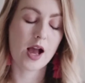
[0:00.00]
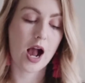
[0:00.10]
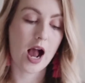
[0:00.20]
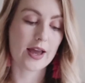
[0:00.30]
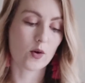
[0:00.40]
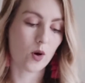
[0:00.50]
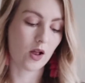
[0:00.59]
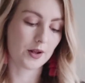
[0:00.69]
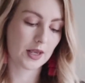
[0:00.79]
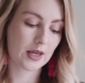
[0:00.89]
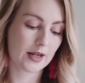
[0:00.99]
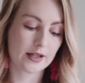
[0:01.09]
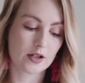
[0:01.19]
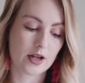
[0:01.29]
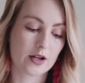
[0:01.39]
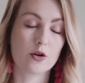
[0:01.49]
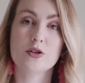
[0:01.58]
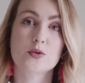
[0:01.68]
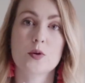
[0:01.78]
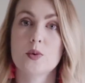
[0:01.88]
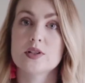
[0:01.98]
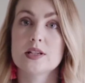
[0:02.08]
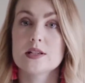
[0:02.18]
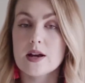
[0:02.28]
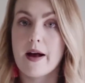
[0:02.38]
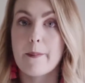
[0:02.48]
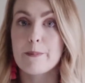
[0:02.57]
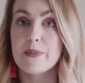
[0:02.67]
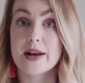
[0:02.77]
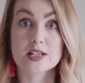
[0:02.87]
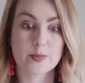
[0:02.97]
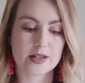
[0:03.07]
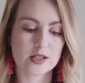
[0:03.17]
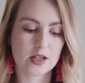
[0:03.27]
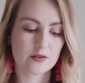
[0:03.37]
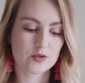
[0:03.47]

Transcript: high quality, and I know this one wasn't that expensive.